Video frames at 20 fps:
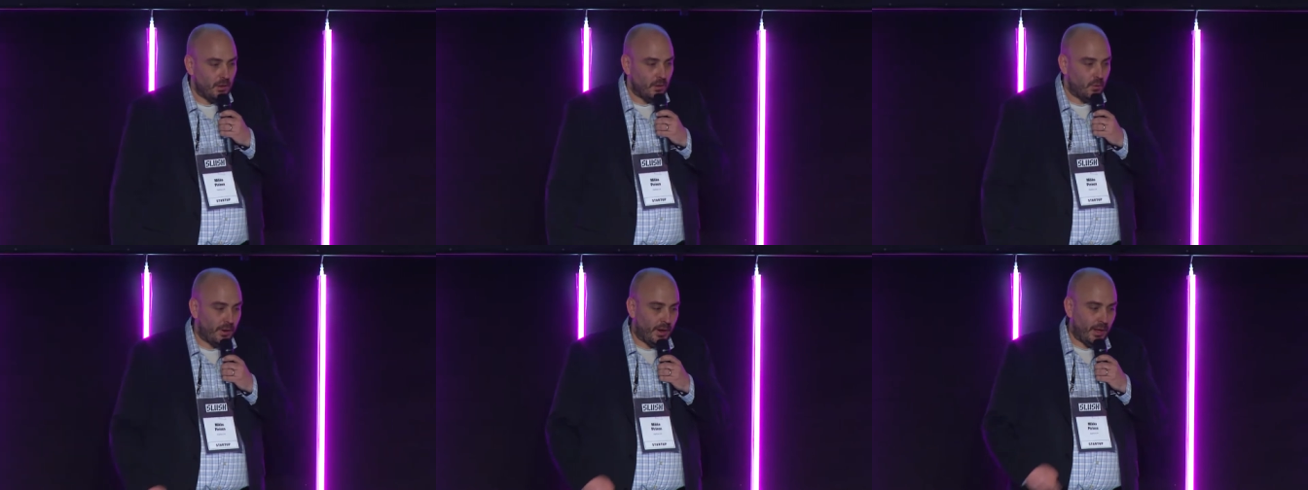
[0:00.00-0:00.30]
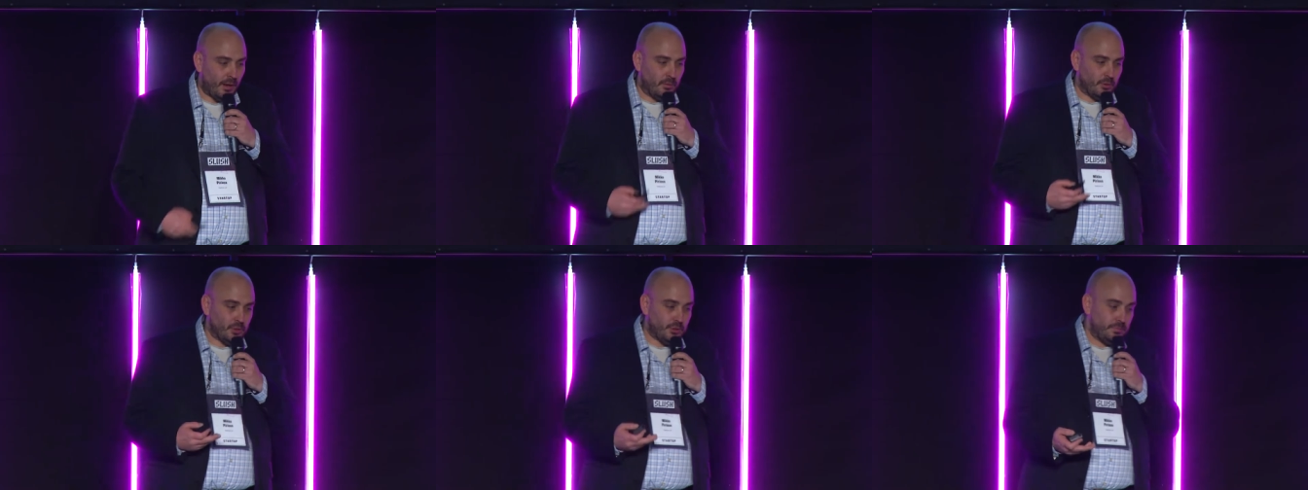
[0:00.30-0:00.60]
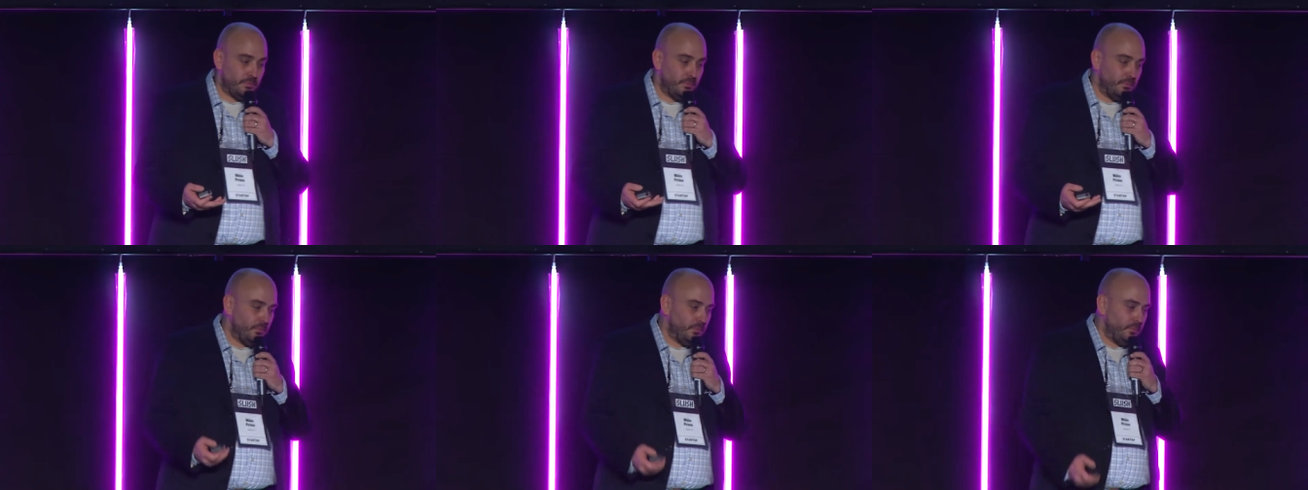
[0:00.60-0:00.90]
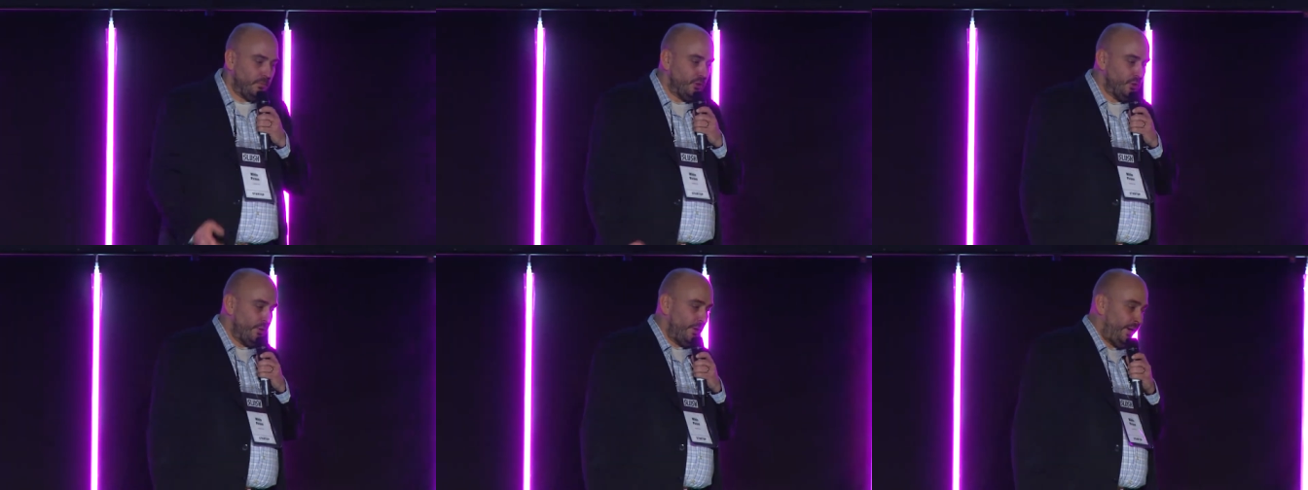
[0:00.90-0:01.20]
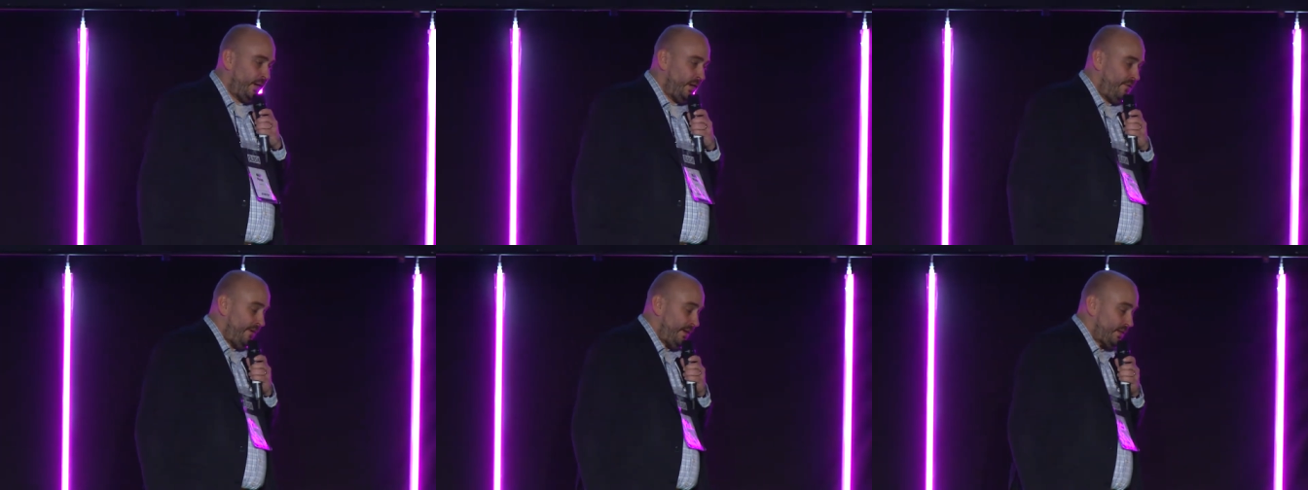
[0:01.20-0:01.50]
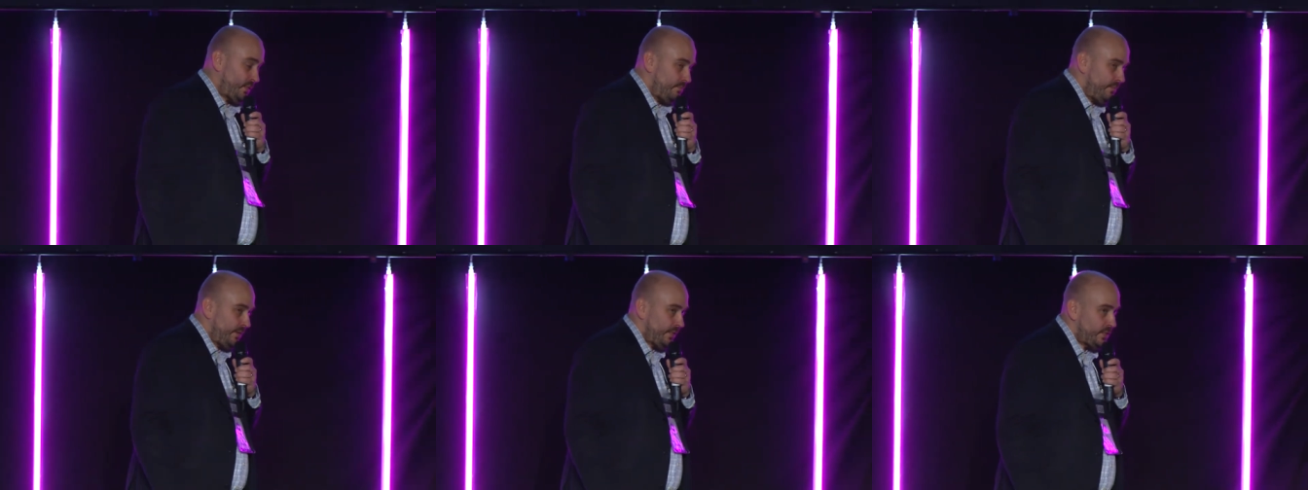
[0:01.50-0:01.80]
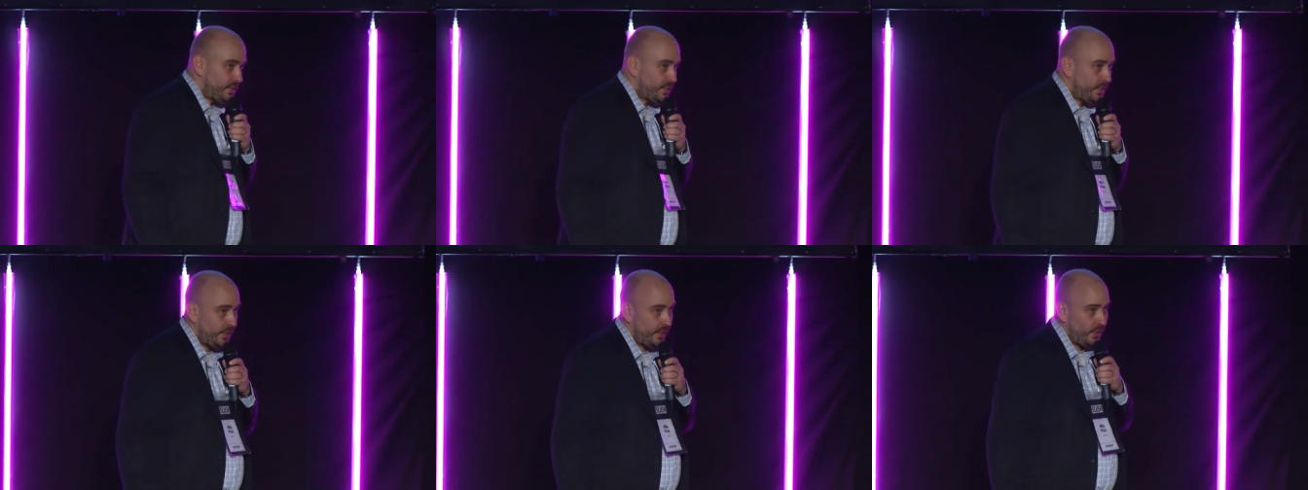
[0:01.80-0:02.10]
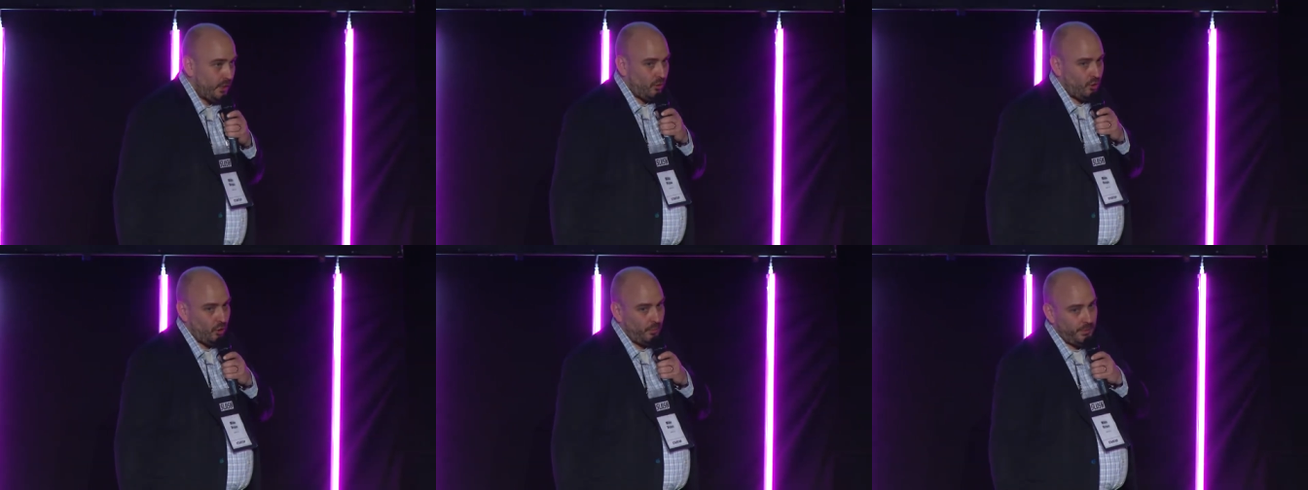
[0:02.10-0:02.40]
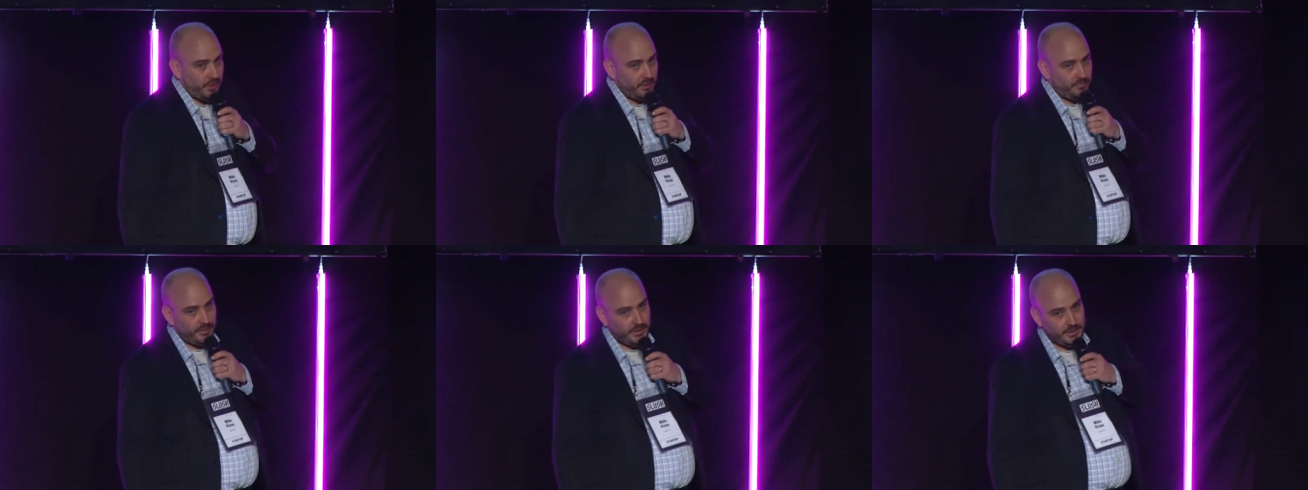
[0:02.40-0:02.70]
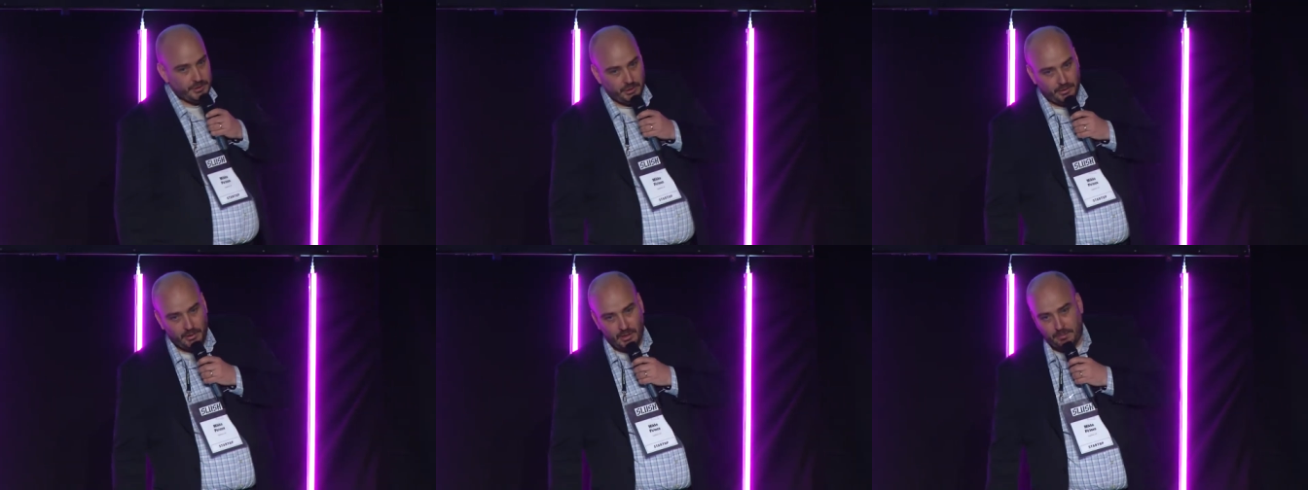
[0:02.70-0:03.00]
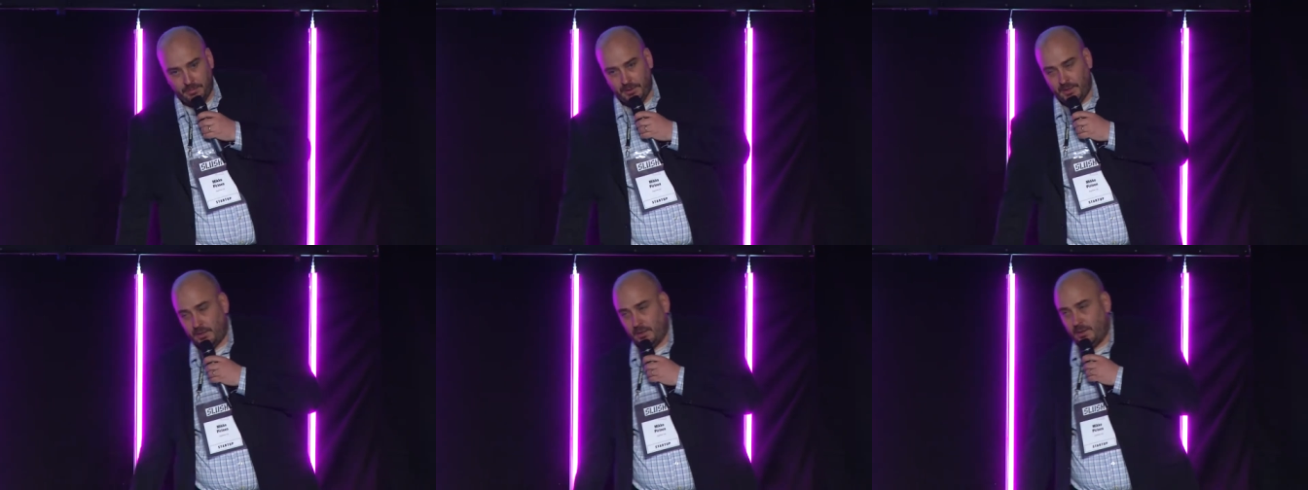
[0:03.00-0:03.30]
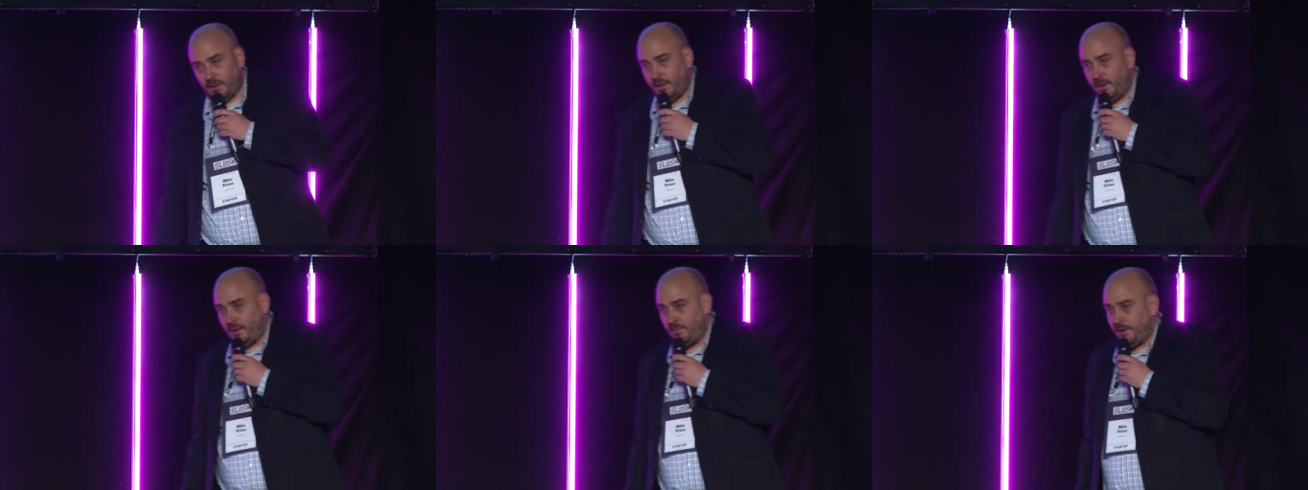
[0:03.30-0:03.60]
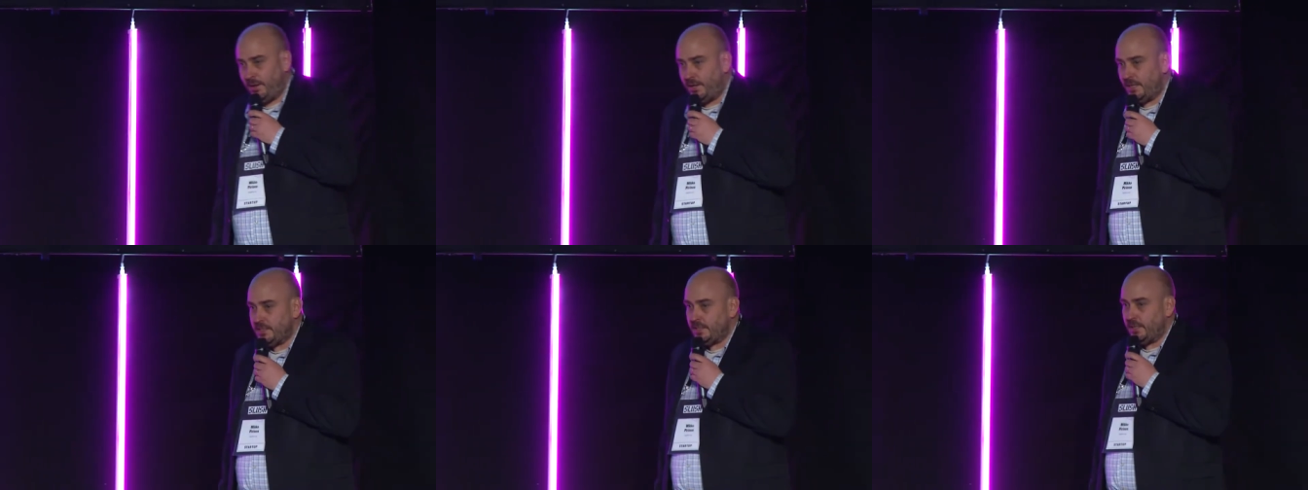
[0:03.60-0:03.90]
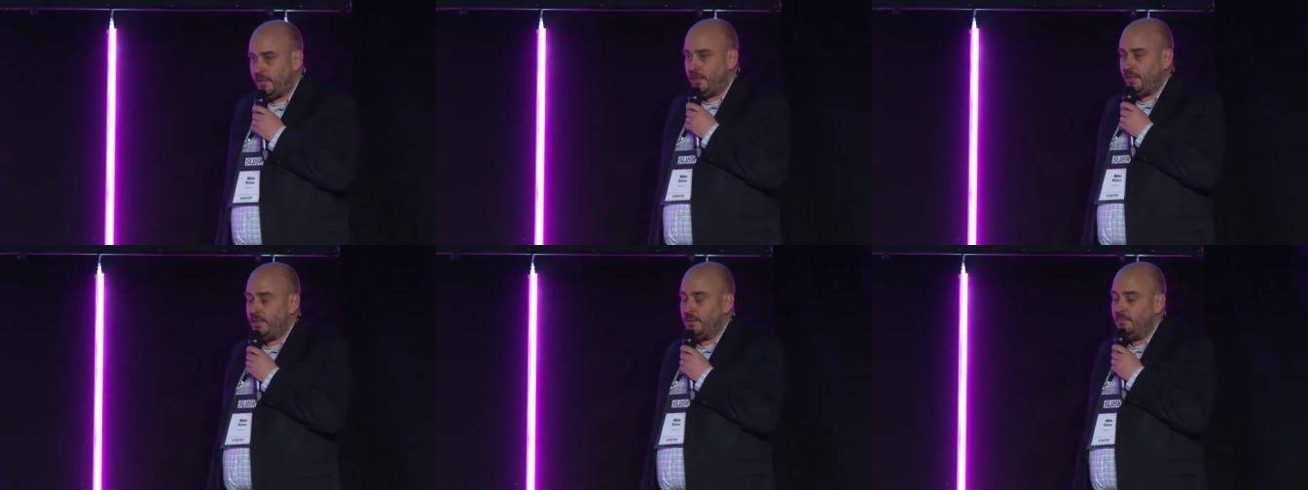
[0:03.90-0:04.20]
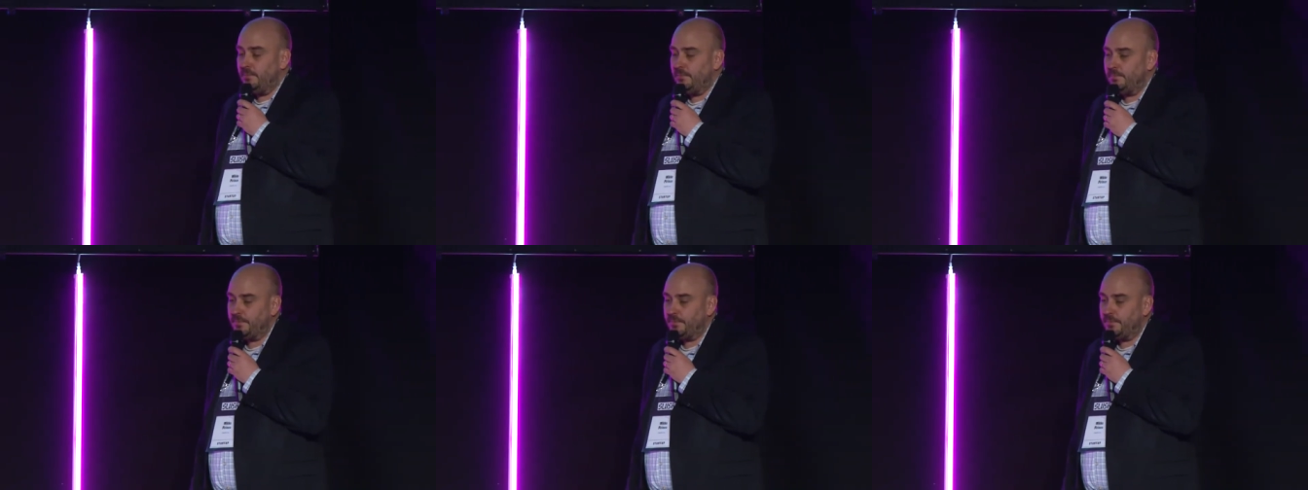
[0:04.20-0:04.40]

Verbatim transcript: when I was doing investments in the corporate venture capital and M&A setting.